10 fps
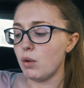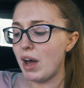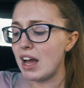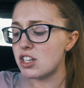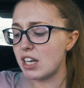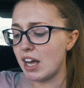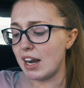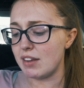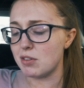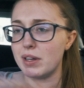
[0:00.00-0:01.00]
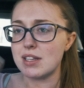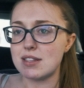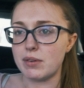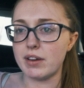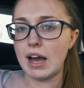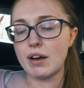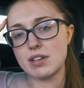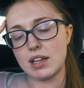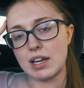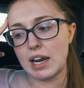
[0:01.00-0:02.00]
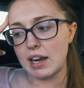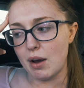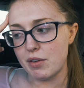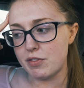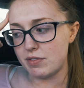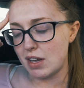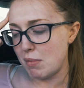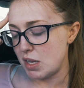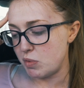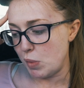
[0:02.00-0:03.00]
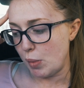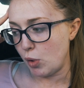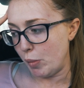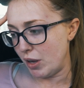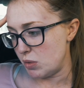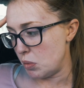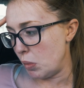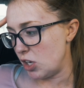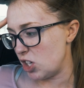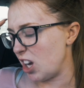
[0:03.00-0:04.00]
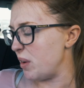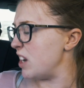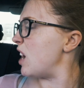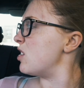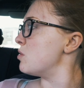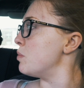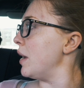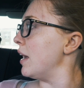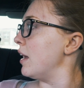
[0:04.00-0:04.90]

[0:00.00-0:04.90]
We're actually early for once, so we're outside the clinic now at 15 minutes before my appointment, so we probably should go in now, shouldn't we?